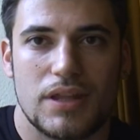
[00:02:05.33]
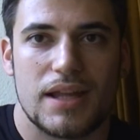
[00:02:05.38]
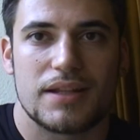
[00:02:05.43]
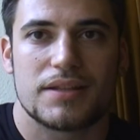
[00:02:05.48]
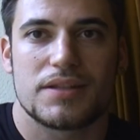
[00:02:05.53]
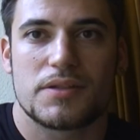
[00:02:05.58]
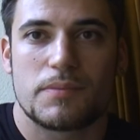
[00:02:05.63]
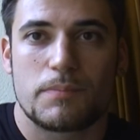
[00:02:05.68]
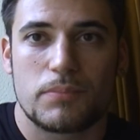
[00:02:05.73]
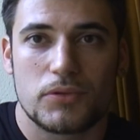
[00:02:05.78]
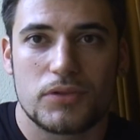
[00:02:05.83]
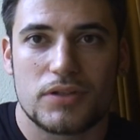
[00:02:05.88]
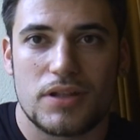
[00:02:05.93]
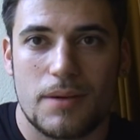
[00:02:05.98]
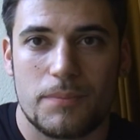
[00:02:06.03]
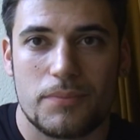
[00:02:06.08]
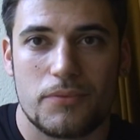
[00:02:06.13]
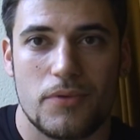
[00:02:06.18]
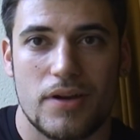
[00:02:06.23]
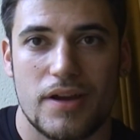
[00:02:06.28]
tents put
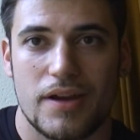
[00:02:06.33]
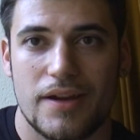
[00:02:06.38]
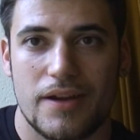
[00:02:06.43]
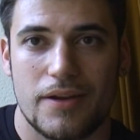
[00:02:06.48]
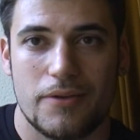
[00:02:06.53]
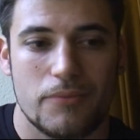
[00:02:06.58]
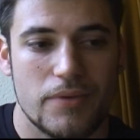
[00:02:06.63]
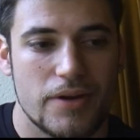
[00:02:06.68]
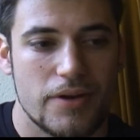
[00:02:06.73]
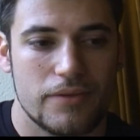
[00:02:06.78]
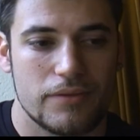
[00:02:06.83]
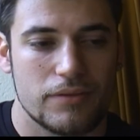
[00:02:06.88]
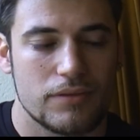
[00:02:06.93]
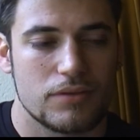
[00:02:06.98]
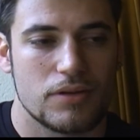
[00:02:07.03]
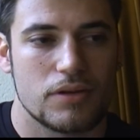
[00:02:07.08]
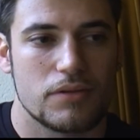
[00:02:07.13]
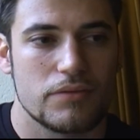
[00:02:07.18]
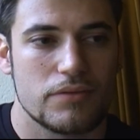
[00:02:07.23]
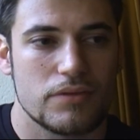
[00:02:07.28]
up where where
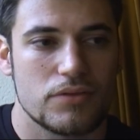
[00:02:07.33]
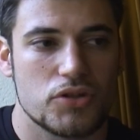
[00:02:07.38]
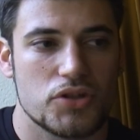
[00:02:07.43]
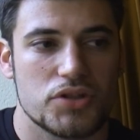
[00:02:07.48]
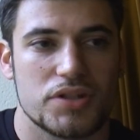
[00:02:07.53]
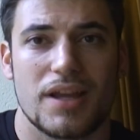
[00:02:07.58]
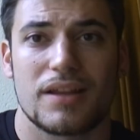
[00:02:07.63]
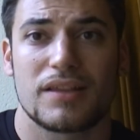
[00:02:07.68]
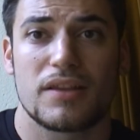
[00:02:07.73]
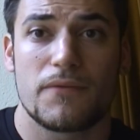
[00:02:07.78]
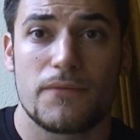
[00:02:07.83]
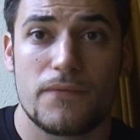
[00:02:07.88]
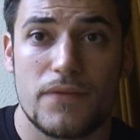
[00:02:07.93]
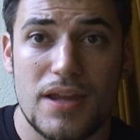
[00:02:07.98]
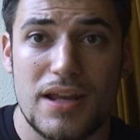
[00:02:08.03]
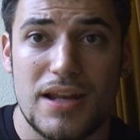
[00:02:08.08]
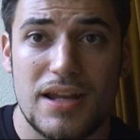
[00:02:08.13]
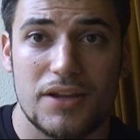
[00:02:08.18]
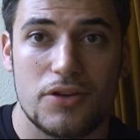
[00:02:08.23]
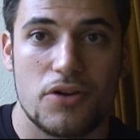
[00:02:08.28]
you know you just get the
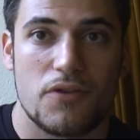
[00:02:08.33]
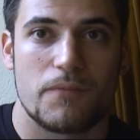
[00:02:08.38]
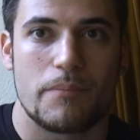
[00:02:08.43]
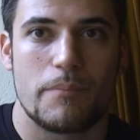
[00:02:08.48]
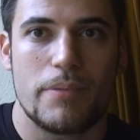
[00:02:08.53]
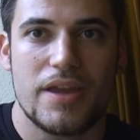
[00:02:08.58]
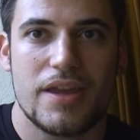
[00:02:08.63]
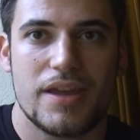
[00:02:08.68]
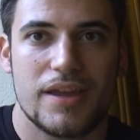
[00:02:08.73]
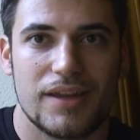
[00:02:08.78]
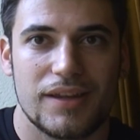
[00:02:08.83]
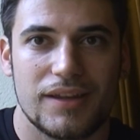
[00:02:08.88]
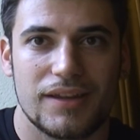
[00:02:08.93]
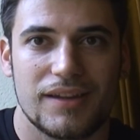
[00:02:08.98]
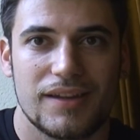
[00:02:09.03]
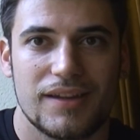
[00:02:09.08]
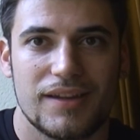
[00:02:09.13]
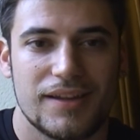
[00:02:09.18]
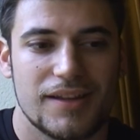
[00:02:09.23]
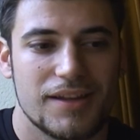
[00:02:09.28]
feeling of being